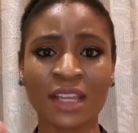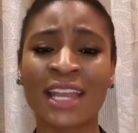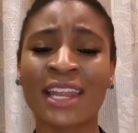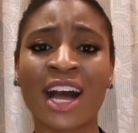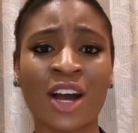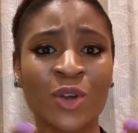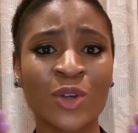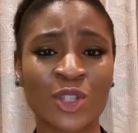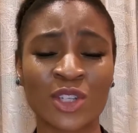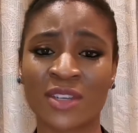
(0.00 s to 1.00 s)
And how
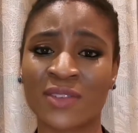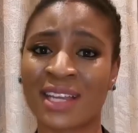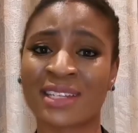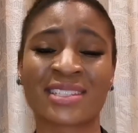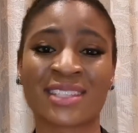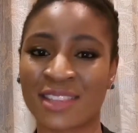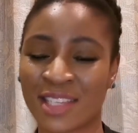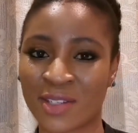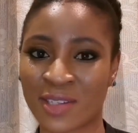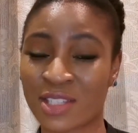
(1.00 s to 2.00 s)
do you even understand the
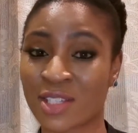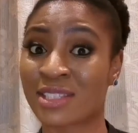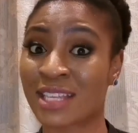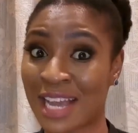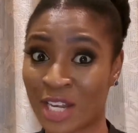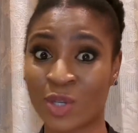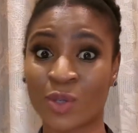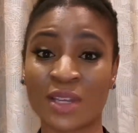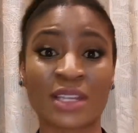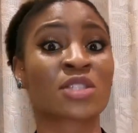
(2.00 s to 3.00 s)
ingredient? Because I
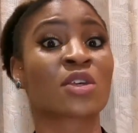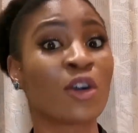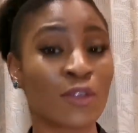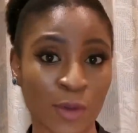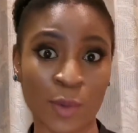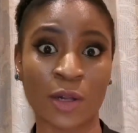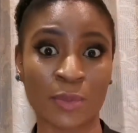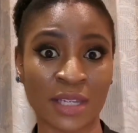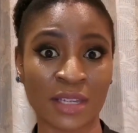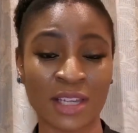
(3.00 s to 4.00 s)
know it is
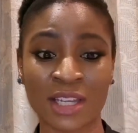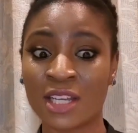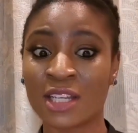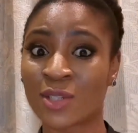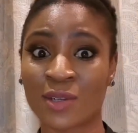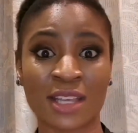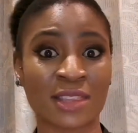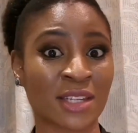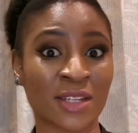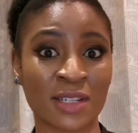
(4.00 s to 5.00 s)
overwhelming to look at
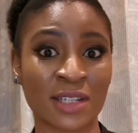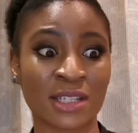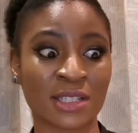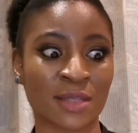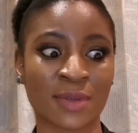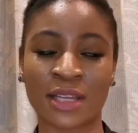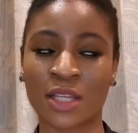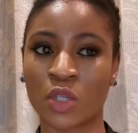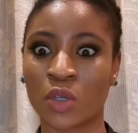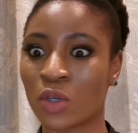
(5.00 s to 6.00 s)
that ingredient list and be
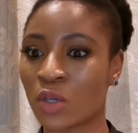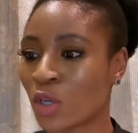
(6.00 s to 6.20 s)
like, yo,